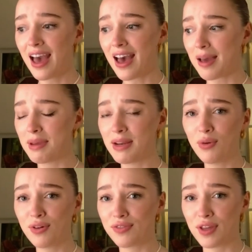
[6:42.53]
yeah, I
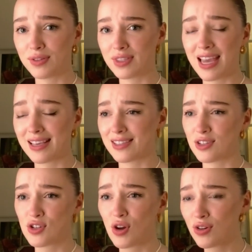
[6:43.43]
mean, all of those
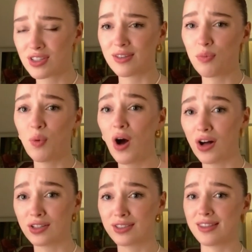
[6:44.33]
things, and Sean, the
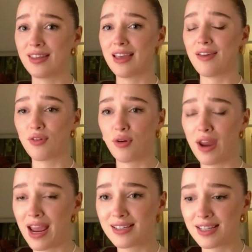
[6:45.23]
world that
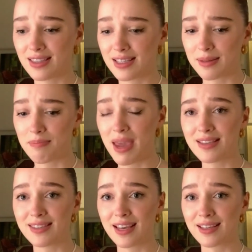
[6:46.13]
they've created, this
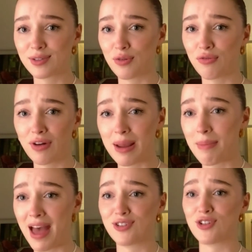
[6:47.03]
amazing sort of
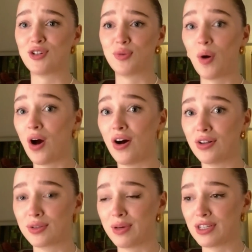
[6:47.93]
reimagined
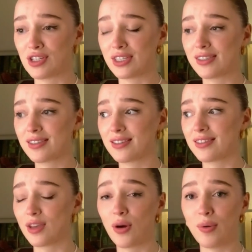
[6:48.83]
world, which
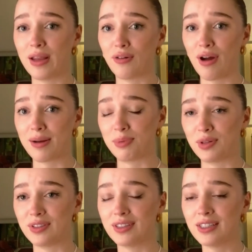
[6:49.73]
is so
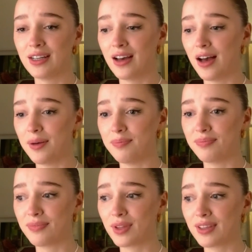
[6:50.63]
incredible,
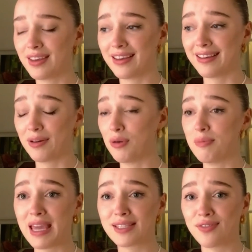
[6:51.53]

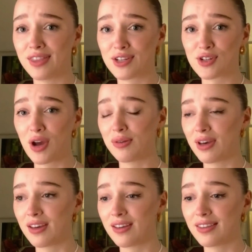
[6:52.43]
it all makes for this
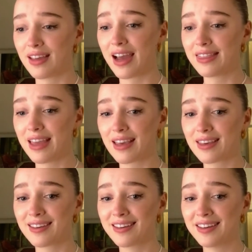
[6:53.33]
show that I
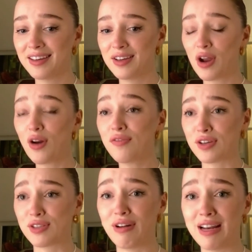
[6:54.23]
think
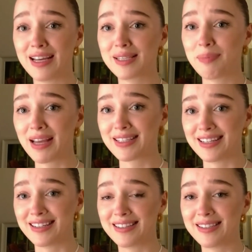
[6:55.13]
none of us really
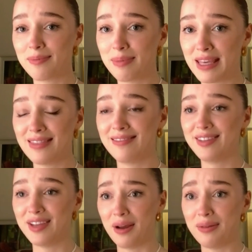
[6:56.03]
expected to
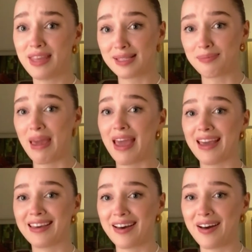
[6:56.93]
be, you know, this
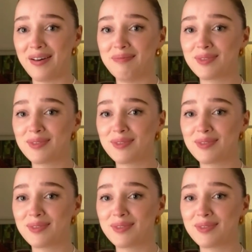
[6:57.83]
big.